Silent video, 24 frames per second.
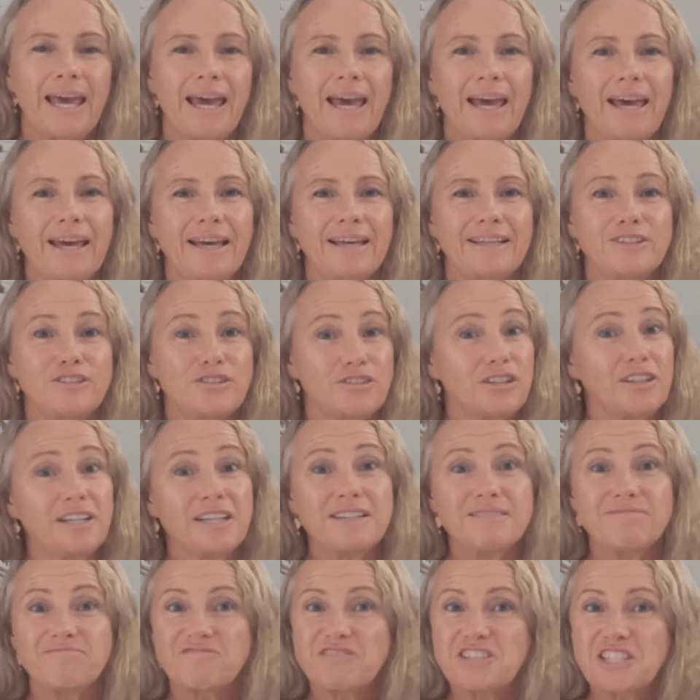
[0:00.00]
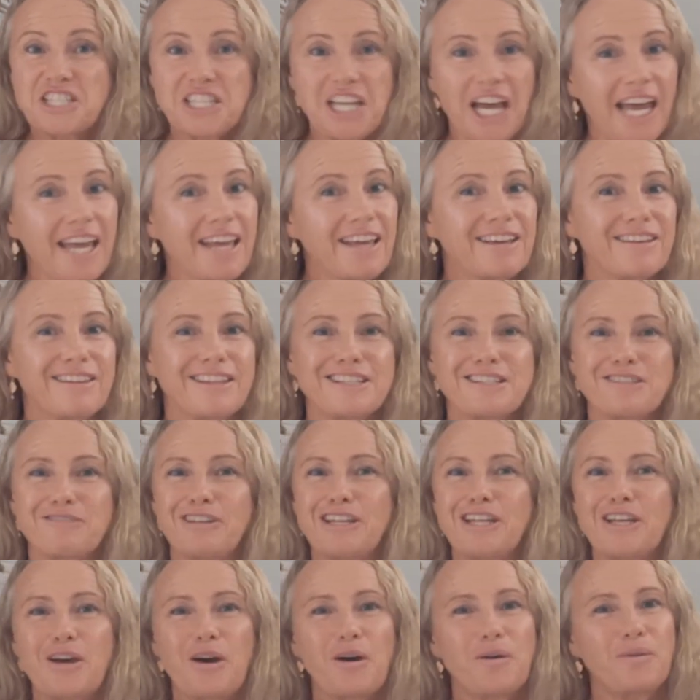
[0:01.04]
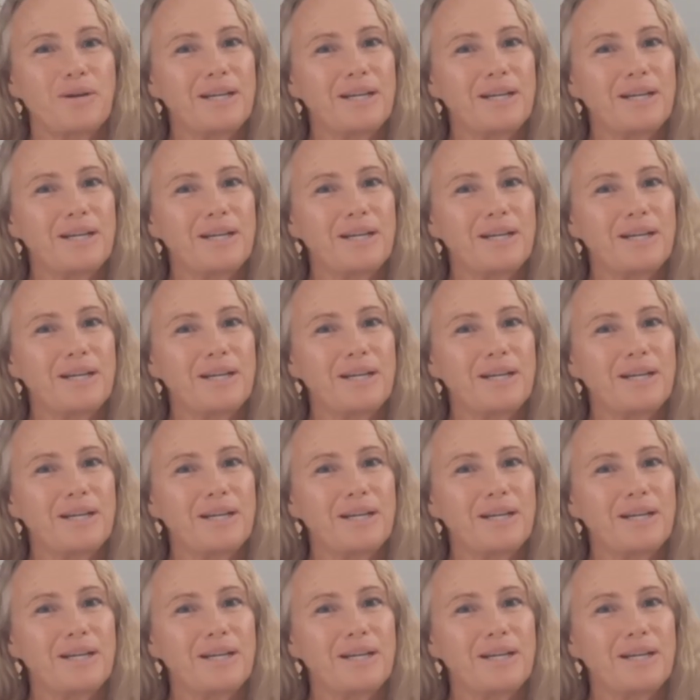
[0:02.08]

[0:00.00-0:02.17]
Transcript: And you can take this video